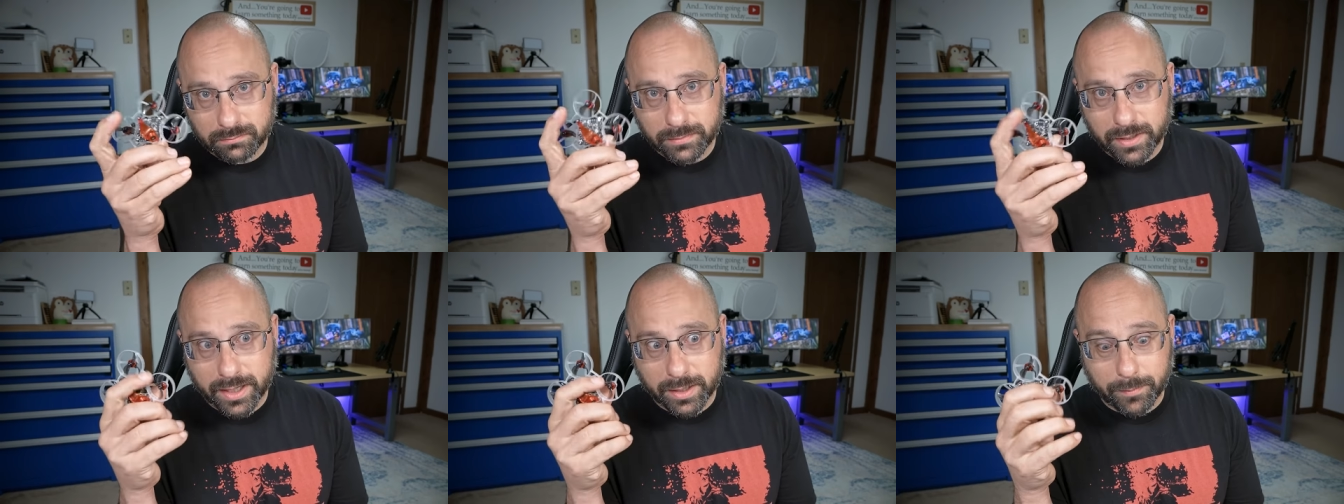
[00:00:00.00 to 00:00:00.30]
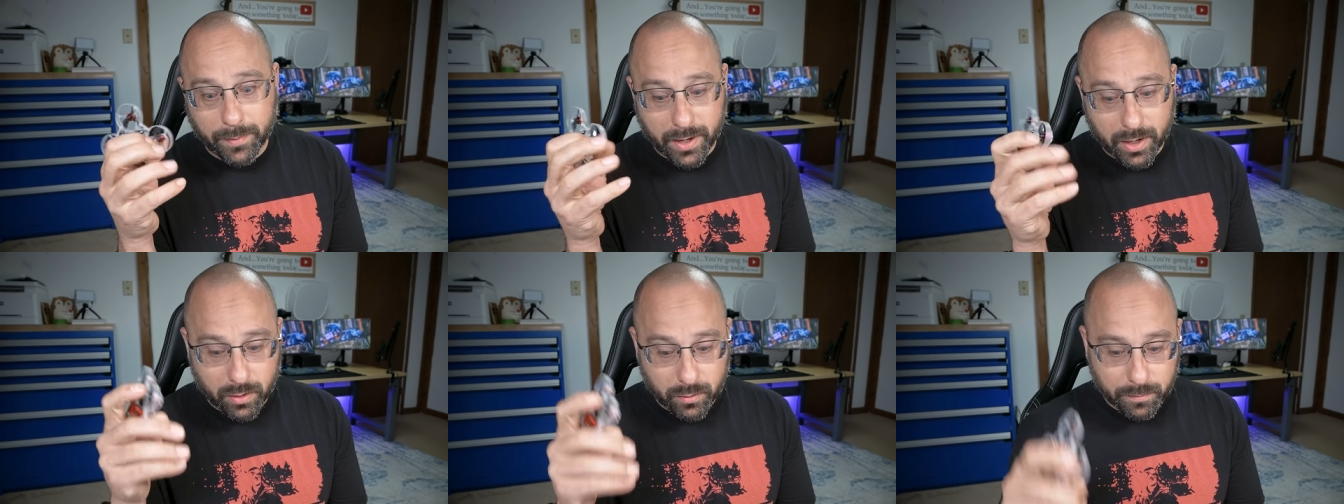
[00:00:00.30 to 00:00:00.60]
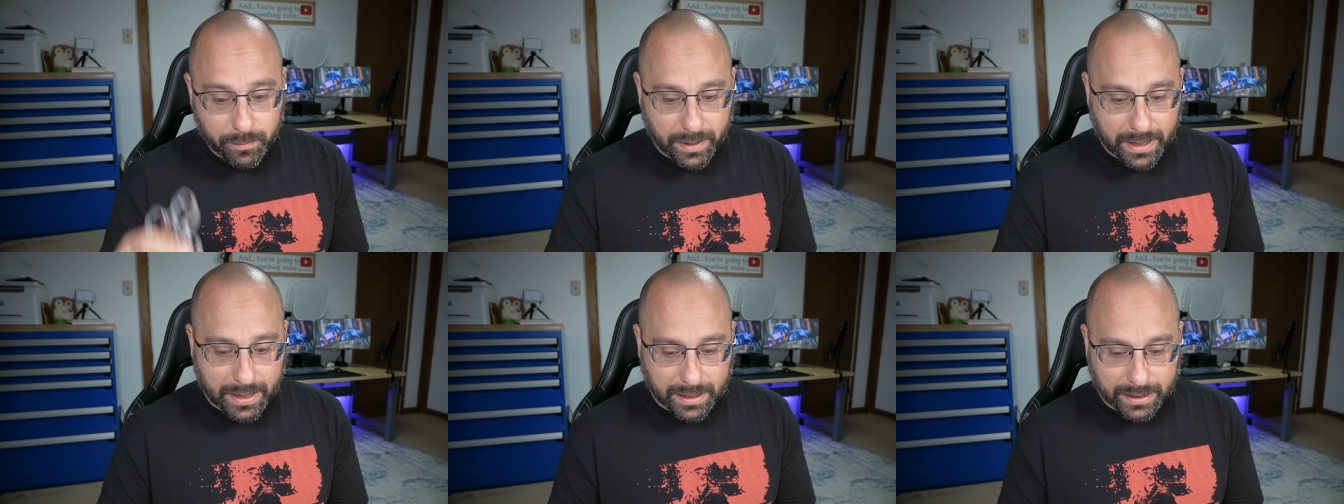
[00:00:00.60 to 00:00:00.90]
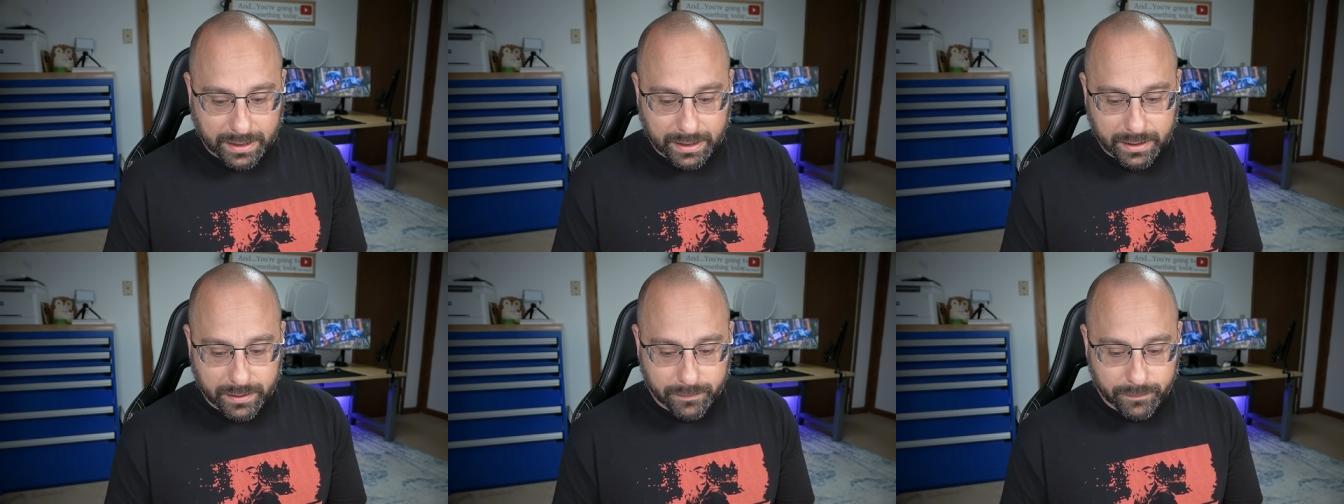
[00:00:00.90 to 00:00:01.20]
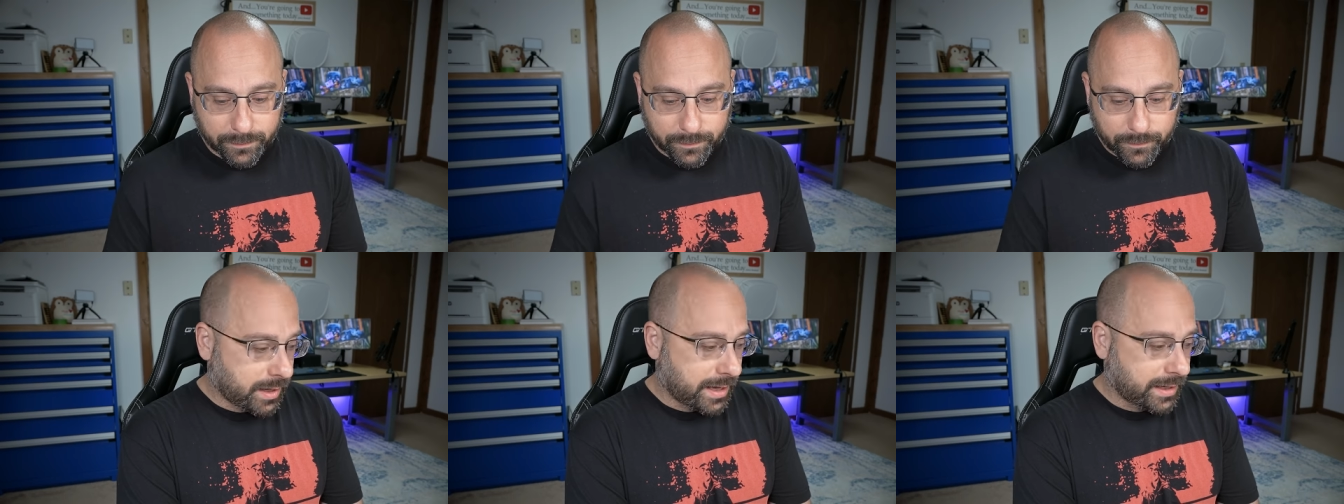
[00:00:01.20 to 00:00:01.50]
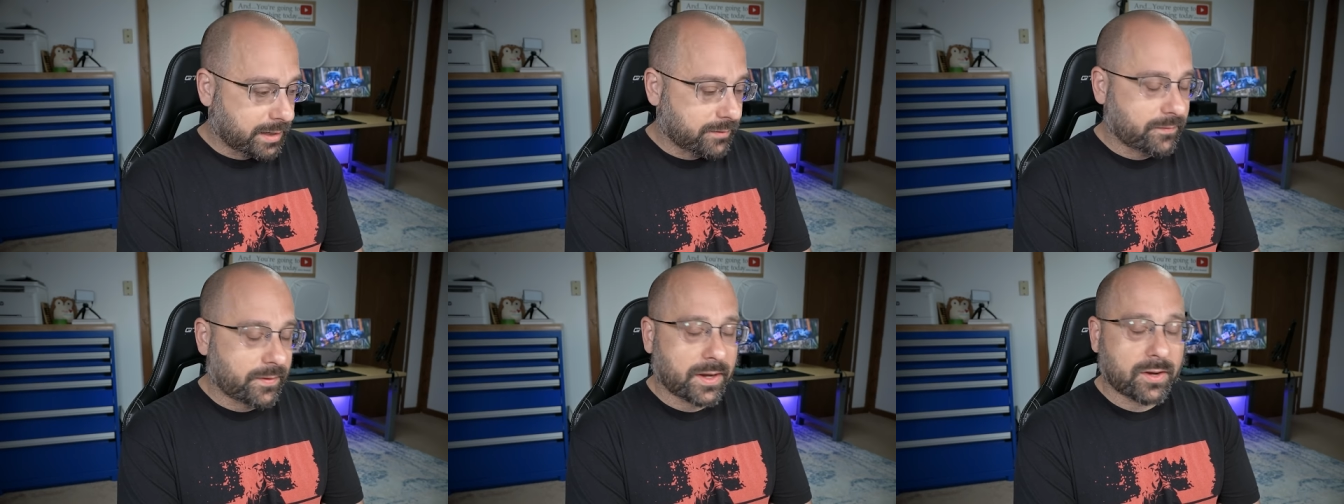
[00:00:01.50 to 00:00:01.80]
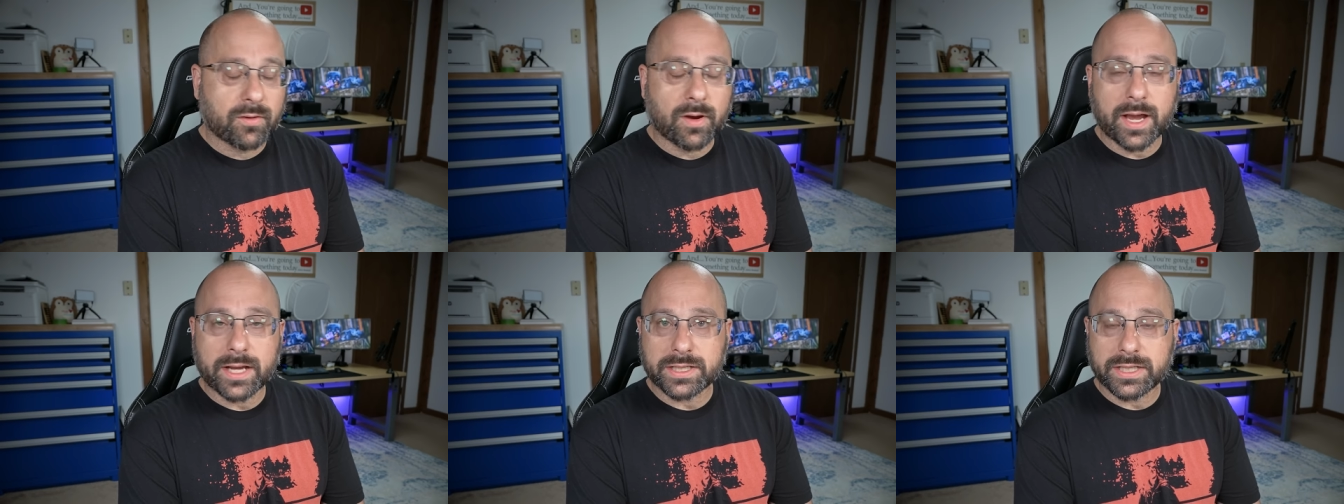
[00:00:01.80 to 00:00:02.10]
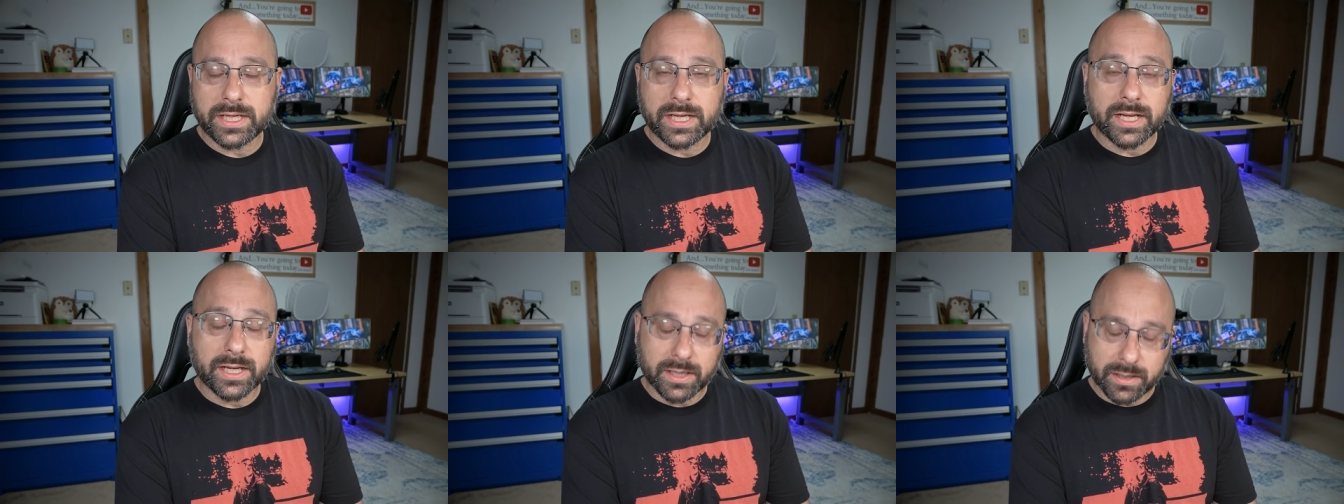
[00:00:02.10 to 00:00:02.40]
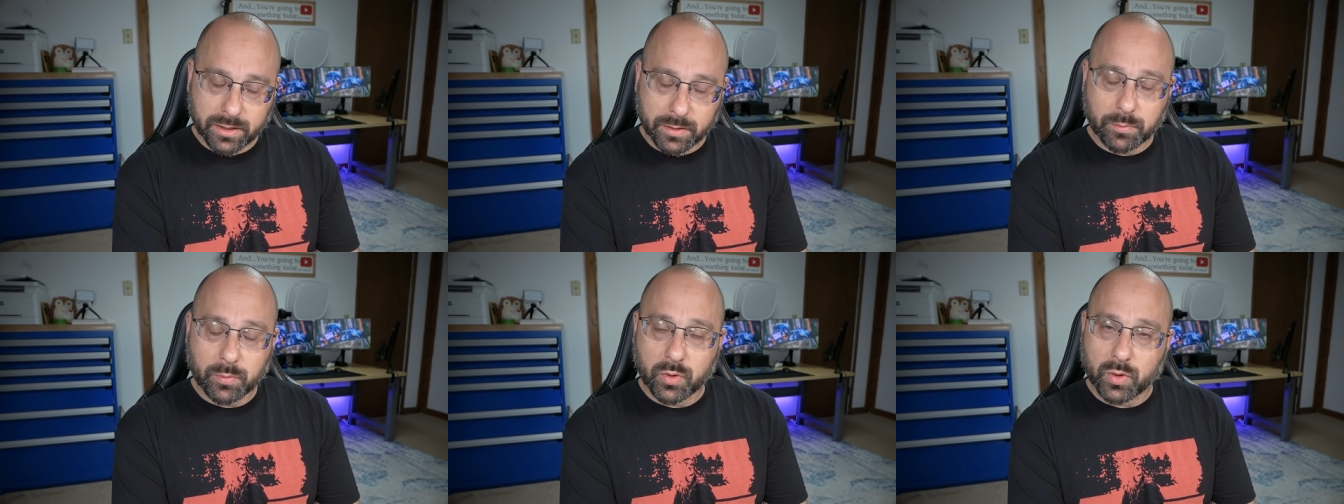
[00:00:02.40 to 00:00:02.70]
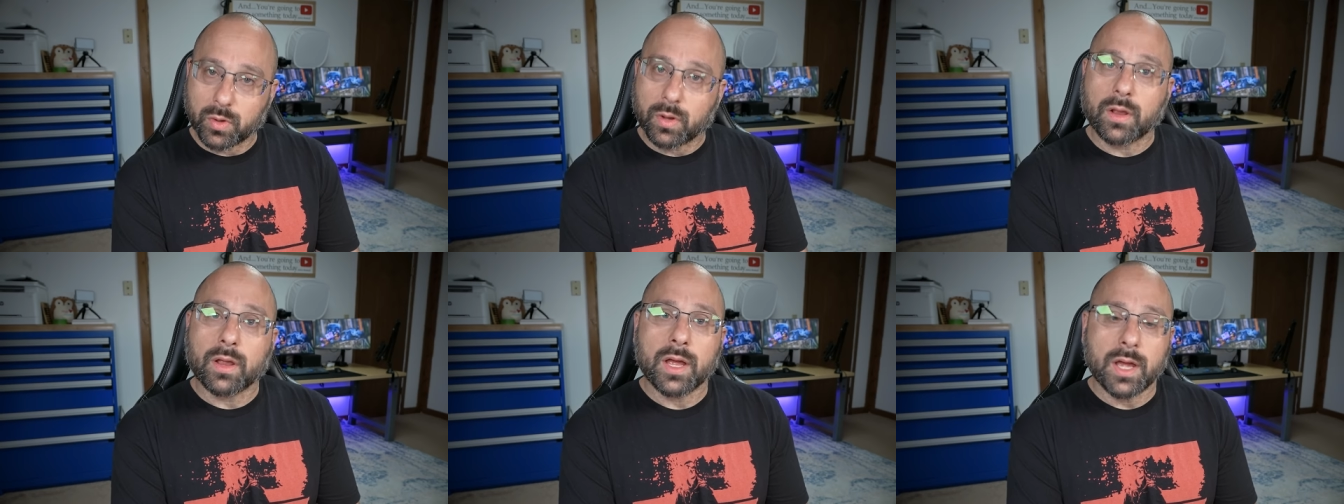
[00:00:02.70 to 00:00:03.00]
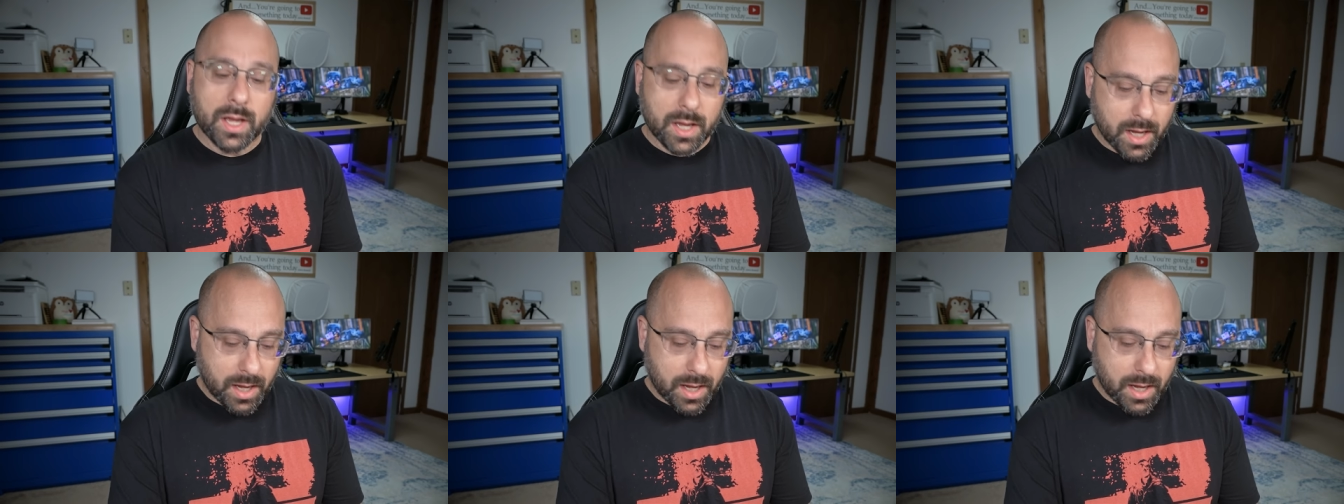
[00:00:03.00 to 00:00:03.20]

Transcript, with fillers: out of my own pocket, and if I crash it into the pool,